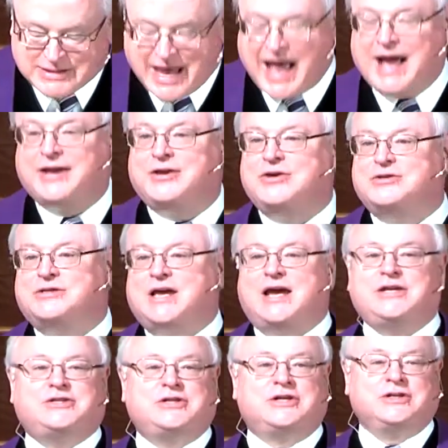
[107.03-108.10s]

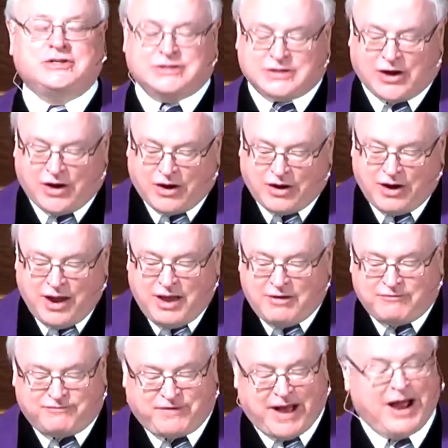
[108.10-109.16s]
accusations are
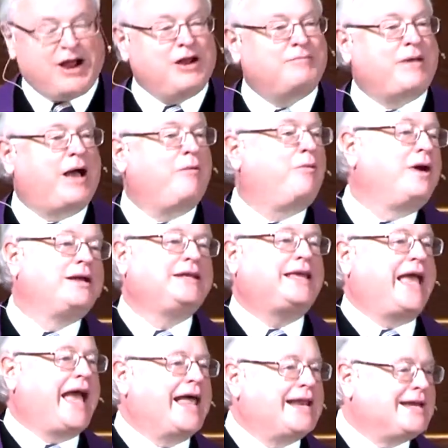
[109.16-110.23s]
fired by one
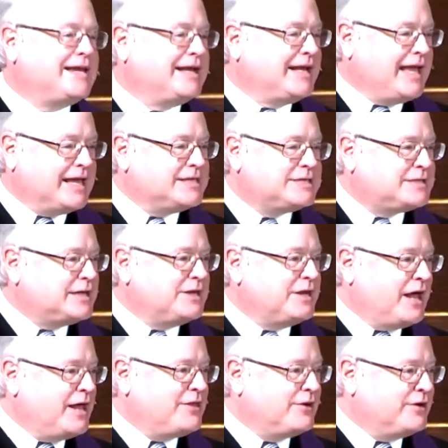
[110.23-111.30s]
candidate against
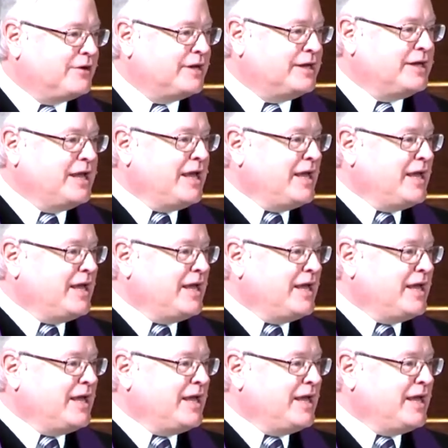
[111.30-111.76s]
another in